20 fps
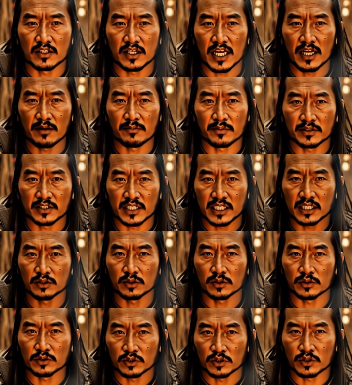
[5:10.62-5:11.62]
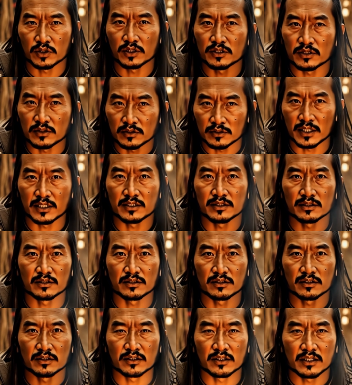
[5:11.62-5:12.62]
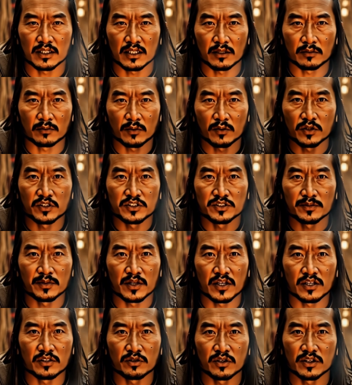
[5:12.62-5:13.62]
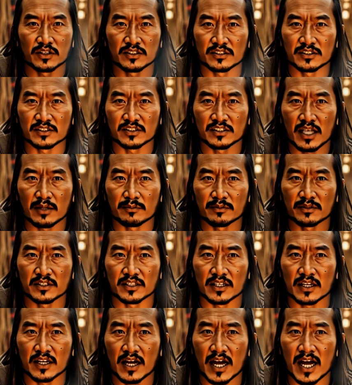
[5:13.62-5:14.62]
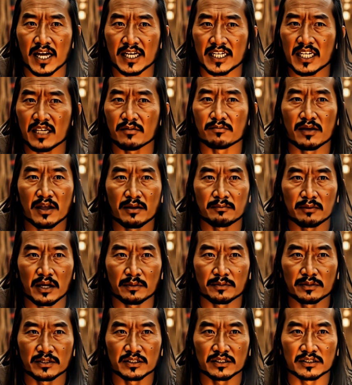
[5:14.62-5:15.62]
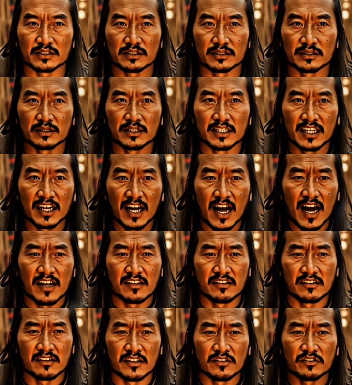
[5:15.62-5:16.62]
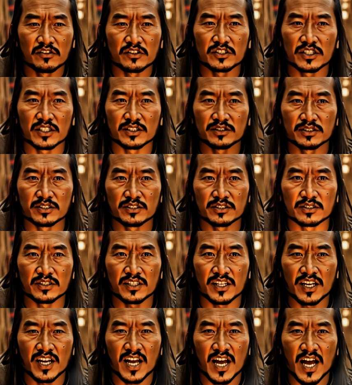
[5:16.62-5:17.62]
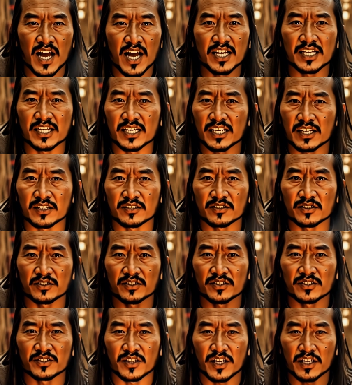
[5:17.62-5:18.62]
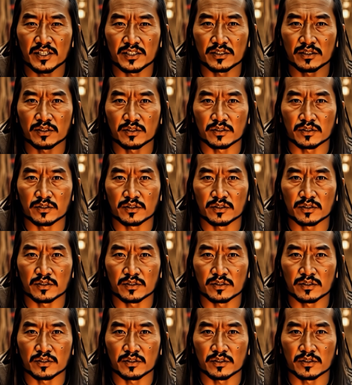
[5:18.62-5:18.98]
and protect those loyal to me. Word spread across the steppes. I keep my promises. I deliver justice. I lead from the front.